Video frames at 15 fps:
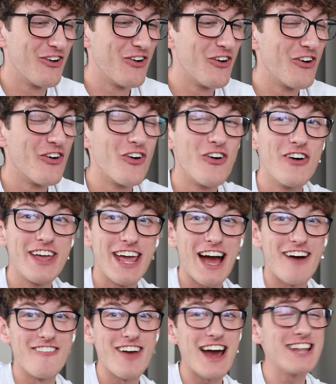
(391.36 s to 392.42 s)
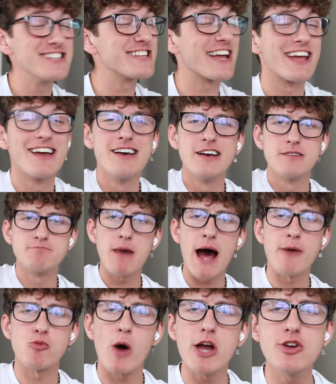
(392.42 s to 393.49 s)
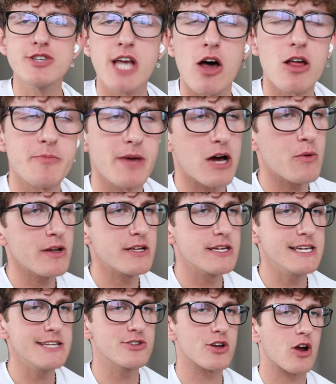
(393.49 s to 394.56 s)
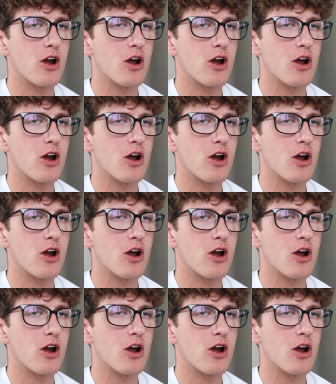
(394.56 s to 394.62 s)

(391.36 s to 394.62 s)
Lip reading: ooh, he got mad. He's like, Mom, why are you telling me? I want to eat the